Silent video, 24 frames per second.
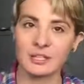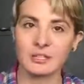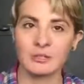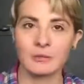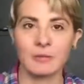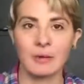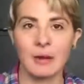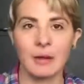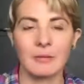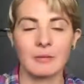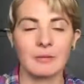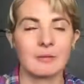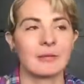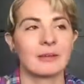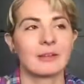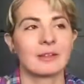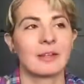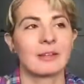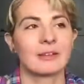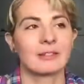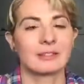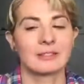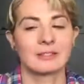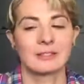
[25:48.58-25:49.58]
I should probably
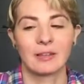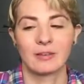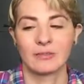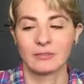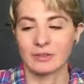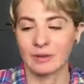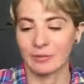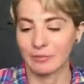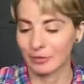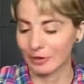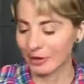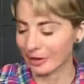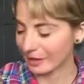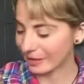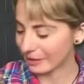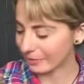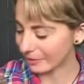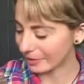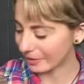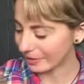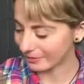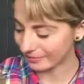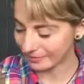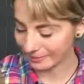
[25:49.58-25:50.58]
be less
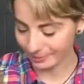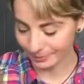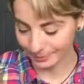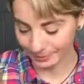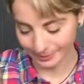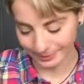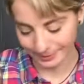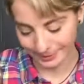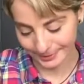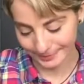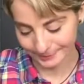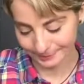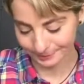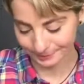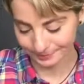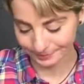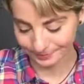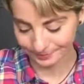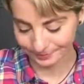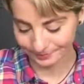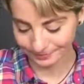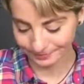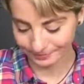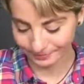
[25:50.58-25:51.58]
self-deprecating when I film, but
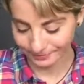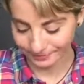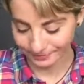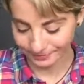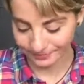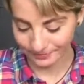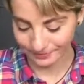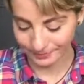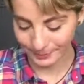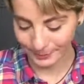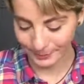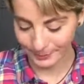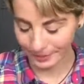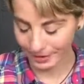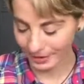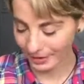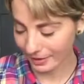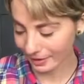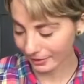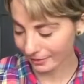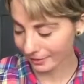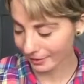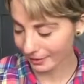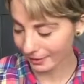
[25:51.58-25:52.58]

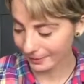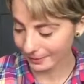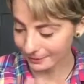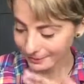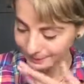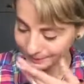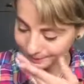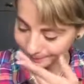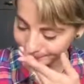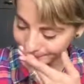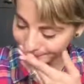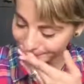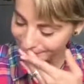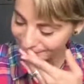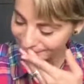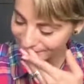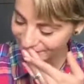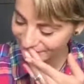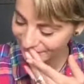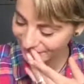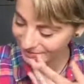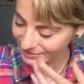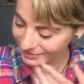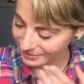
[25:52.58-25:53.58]
there you
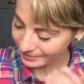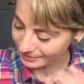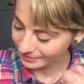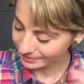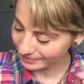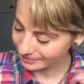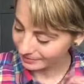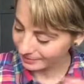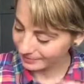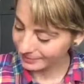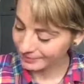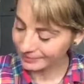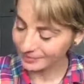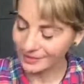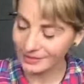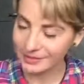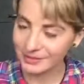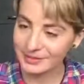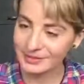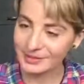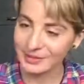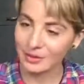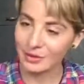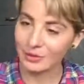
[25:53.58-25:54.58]
go.
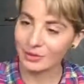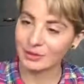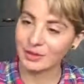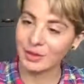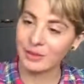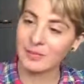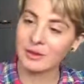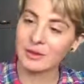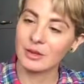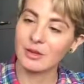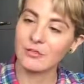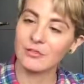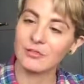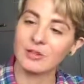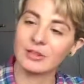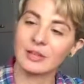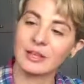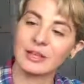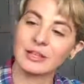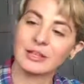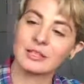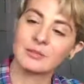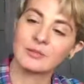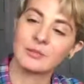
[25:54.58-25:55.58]
So let me know if
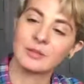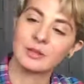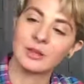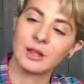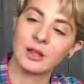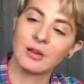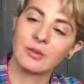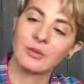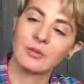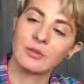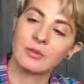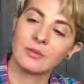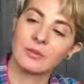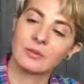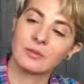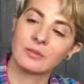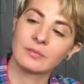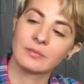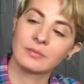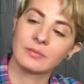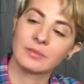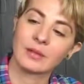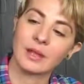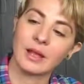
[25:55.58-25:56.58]
you like this below.
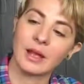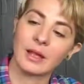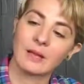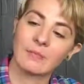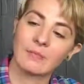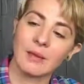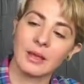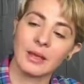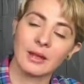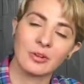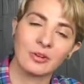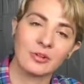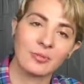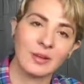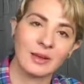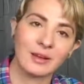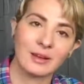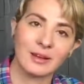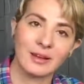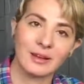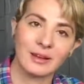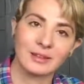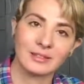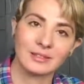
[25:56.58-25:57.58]
I may or
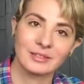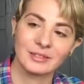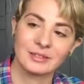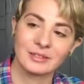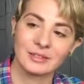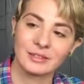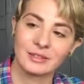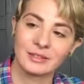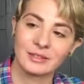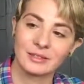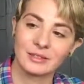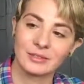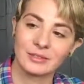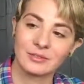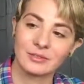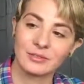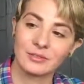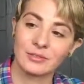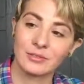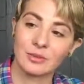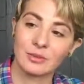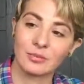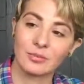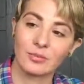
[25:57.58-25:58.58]
may not
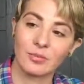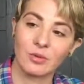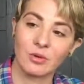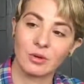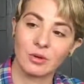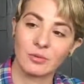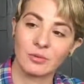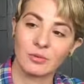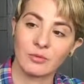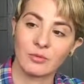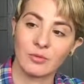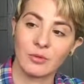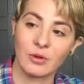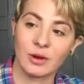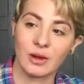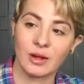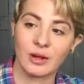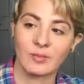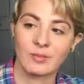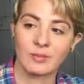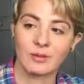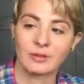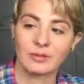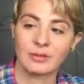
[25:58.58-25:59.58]
film more before
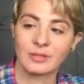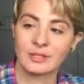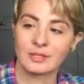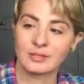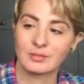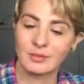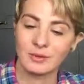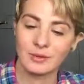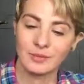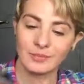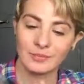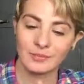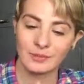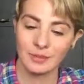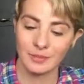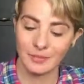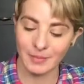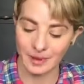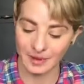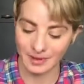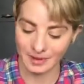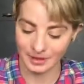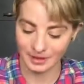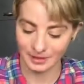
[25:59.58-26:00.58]
I upload this one,
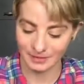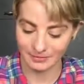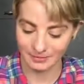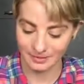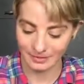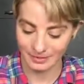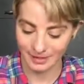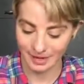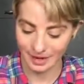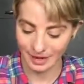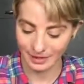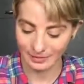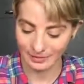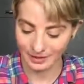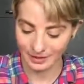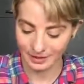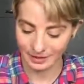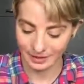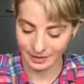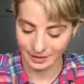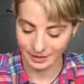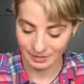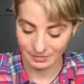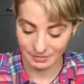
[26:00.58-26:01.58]
depending if the
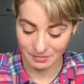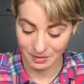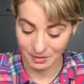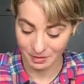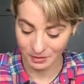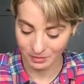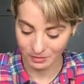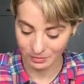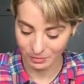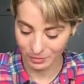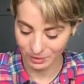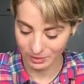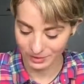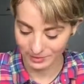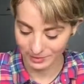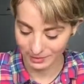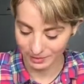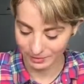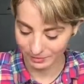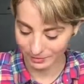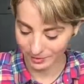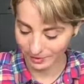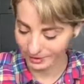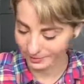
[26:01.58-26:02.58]
timing and the meal
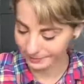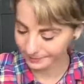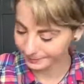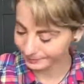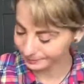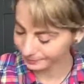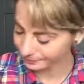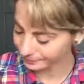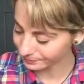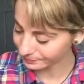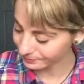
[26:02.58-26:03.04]
works out right.